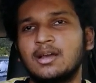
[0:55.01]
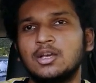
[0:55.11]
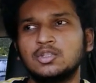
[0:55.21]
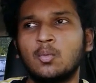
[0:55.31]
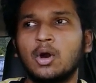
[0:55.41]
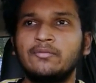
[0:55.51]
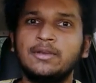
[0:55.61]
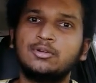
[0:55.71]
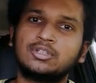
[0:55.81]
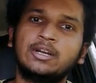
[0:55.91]
So what we
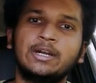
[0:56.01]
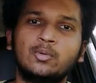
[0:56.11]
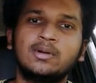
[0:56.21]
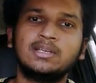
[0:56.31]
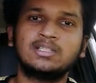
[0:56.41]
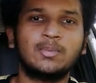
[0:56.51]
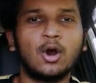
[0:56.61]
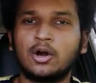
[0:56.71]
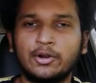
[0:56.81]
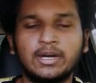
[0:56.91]
usually do is we
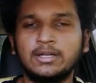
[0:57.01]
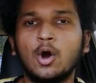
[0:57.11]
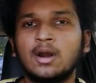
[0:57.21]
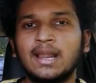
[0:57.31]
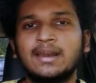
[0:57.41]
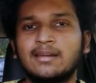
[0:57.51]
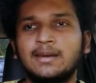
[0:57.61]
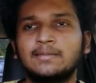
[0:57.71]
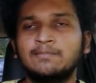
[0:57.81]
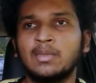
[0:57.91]
order it online, right?